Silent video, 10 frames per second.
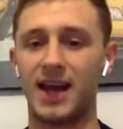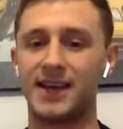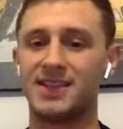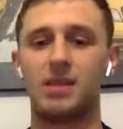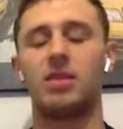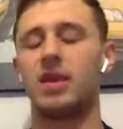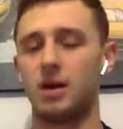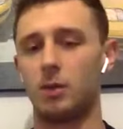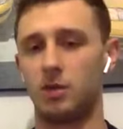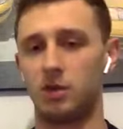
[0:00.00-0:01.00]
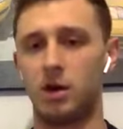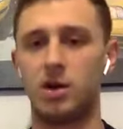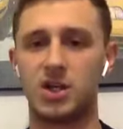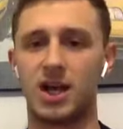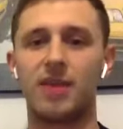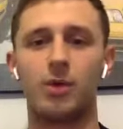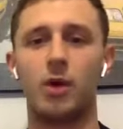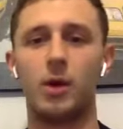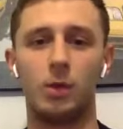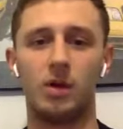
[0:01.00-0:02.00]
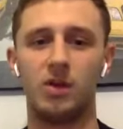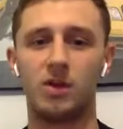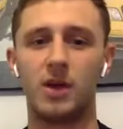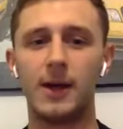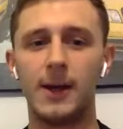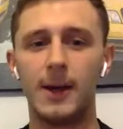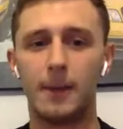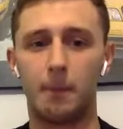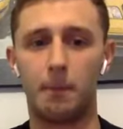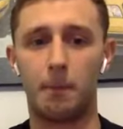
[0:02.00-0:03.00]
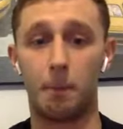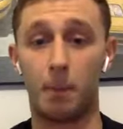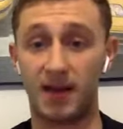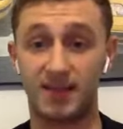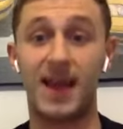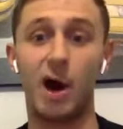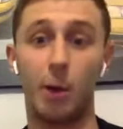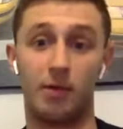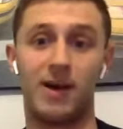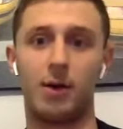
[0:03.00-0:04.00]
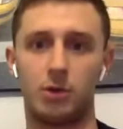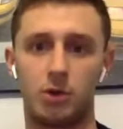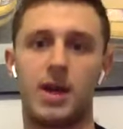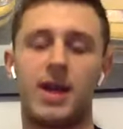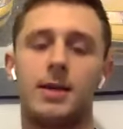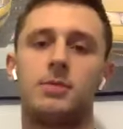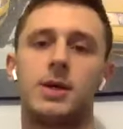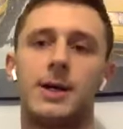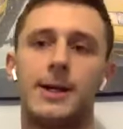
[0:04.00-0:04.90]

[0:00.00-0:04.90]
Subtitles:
And I didn't think it was the coach, and I thought it was my setup around training.